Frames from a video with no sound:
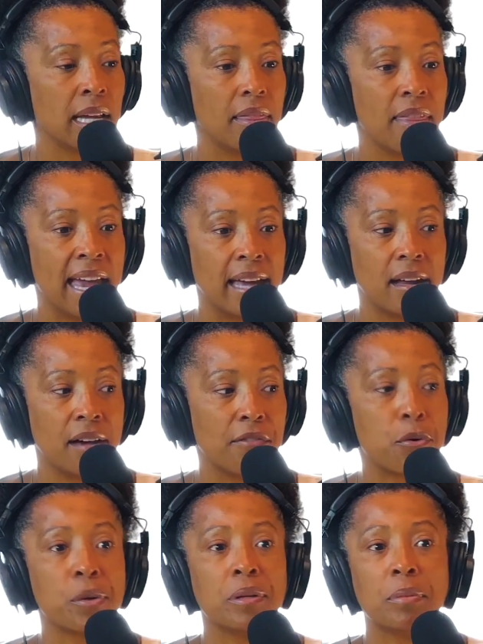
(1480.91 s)
that
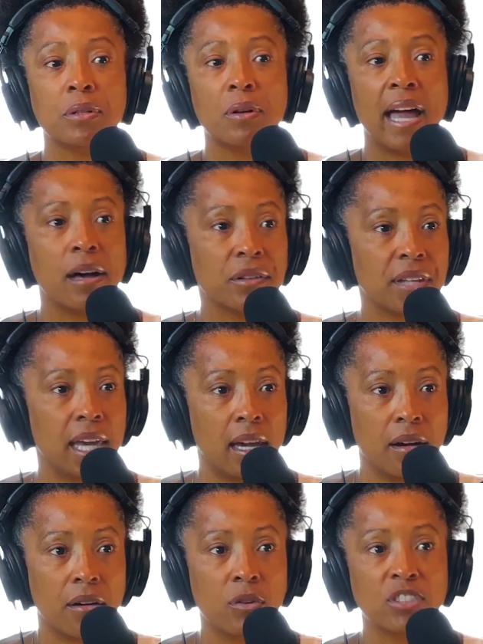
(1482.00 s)
affordable health
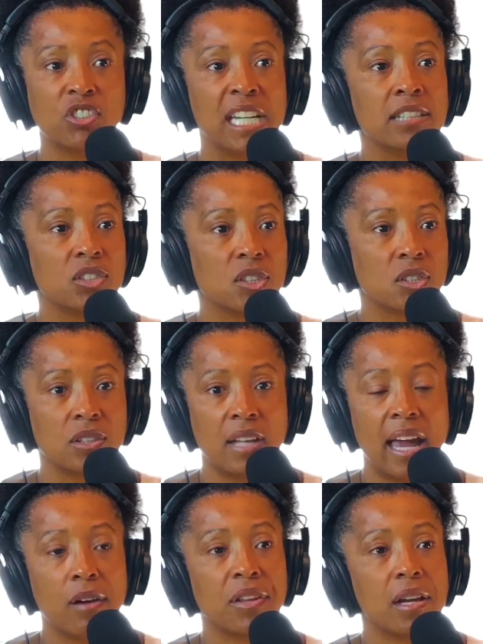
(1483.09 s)
care or changes to
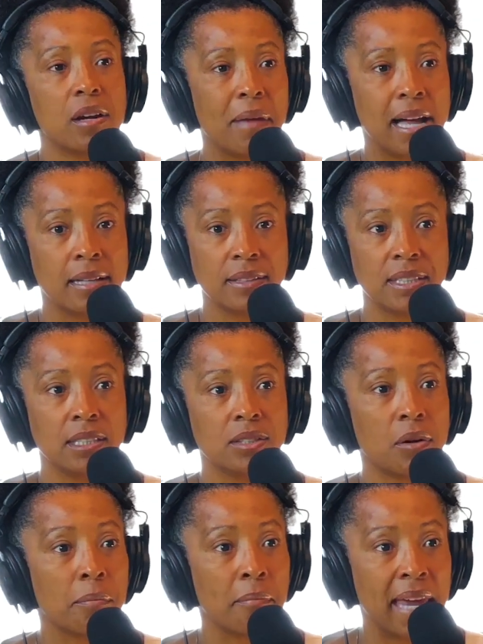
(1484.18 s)
health care policies
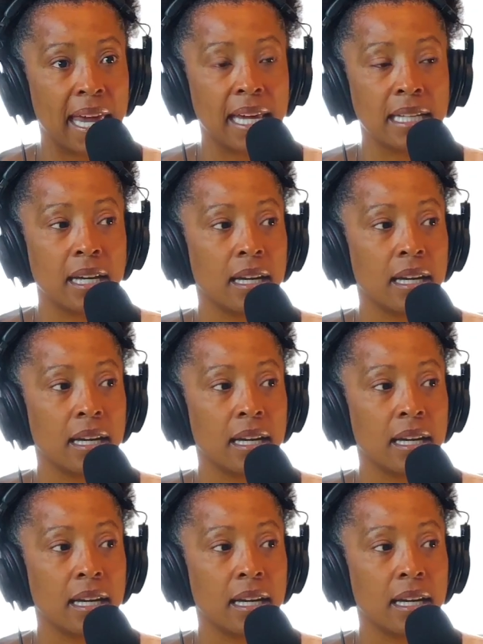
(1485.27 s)
are made.